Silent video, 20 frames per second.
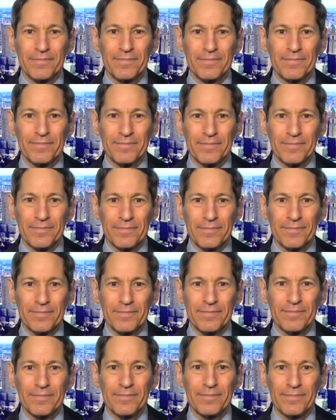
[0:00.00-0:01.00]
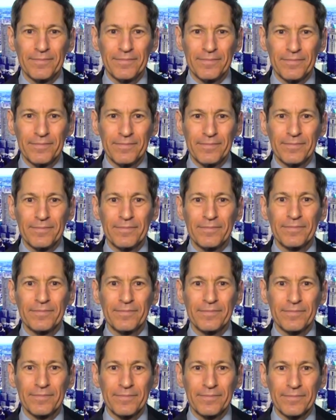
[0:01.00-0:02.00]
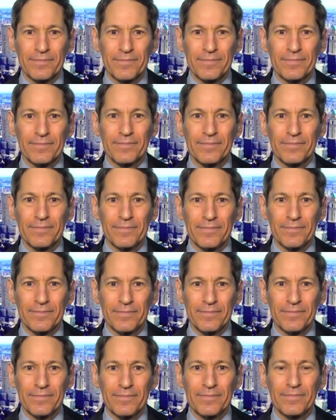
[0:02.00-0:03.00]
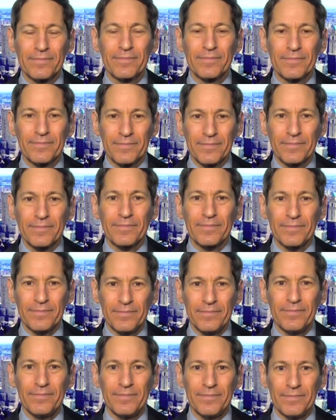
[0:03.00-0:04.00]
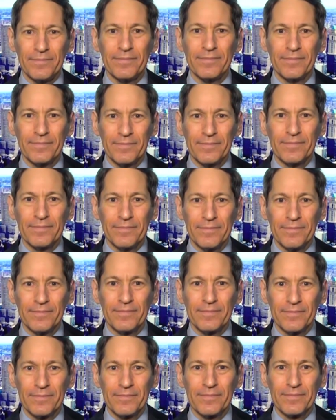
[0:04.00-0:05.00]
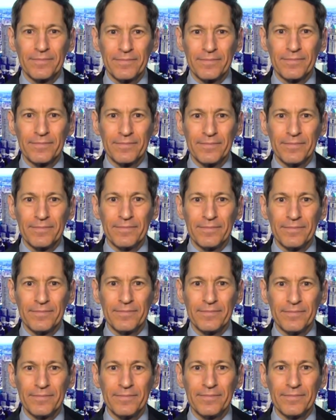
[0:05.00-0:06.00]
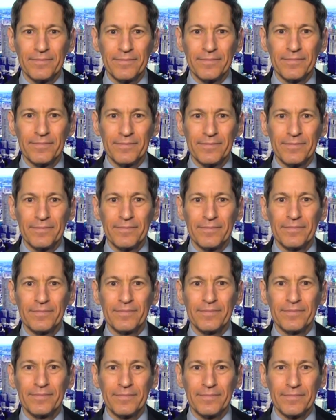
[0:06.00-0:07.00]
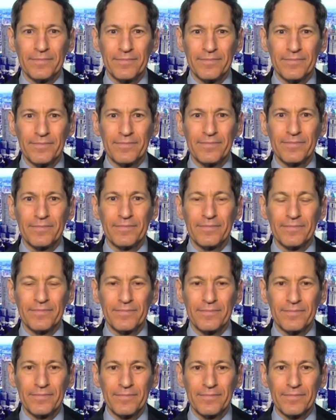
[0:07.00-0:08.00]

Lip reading: (silent)